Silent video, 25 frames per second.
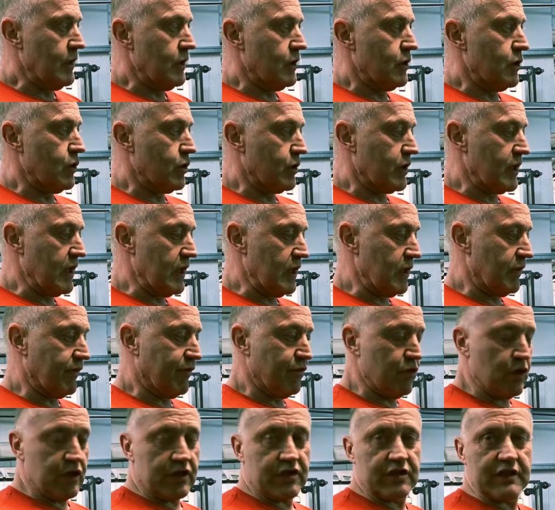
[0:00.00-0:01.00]
Okay, his
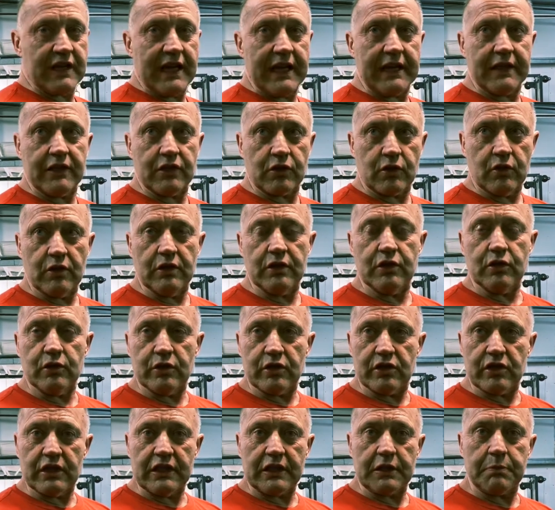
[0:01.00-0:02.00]
first set is going to do
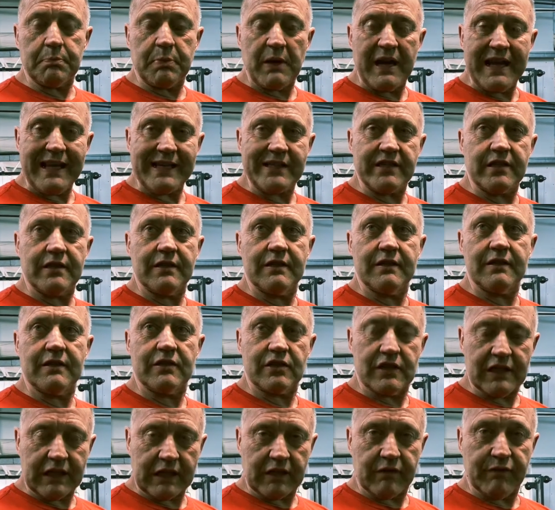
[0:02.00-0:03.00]
6 press,
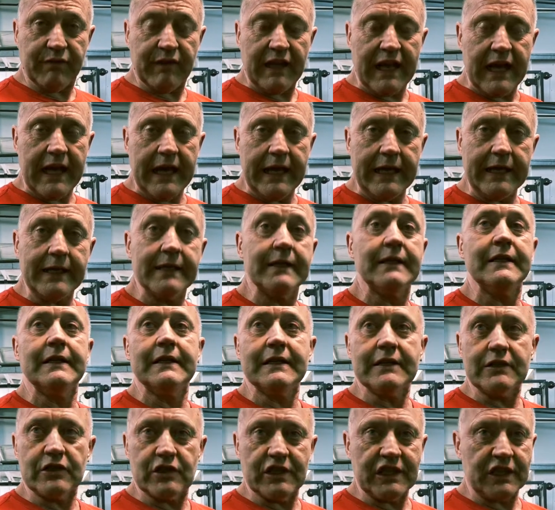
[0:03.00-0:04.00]
6 fly,
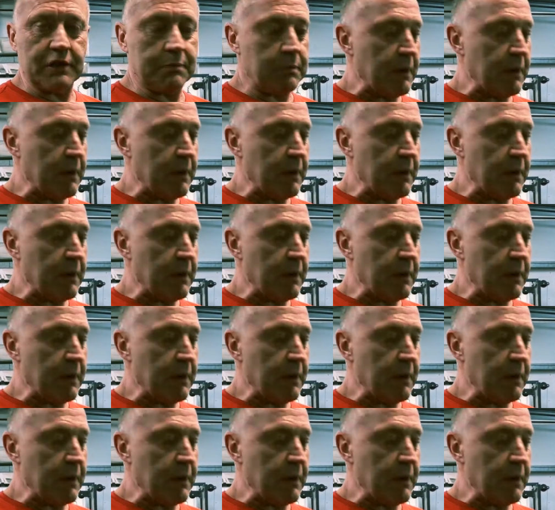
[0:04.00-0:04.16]
6